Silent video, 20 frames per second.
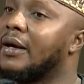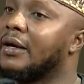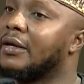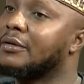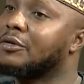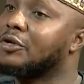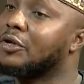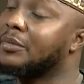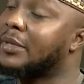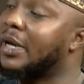
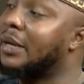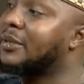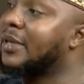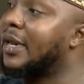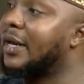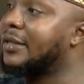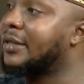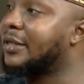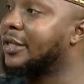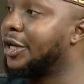Sometimes
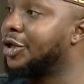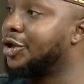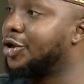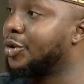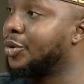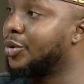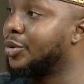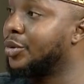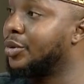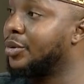last year,
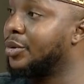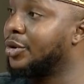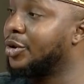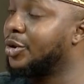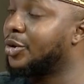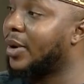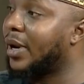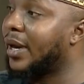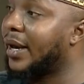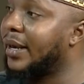
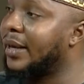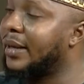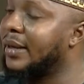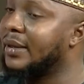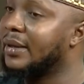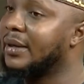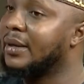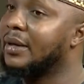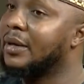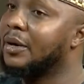July,
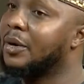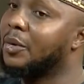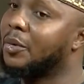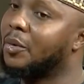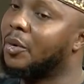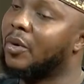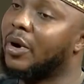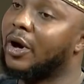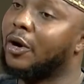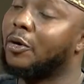
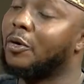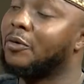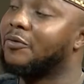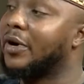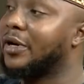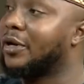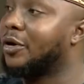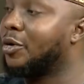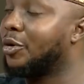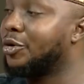we were all over
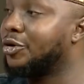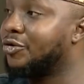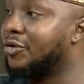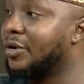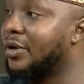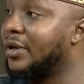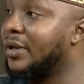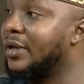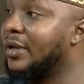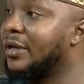the
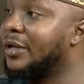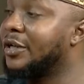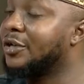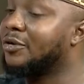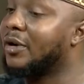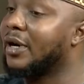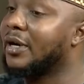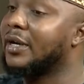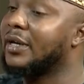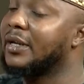country
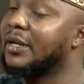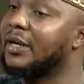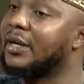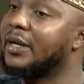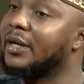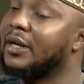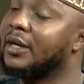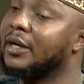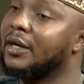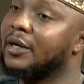tracking
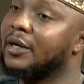the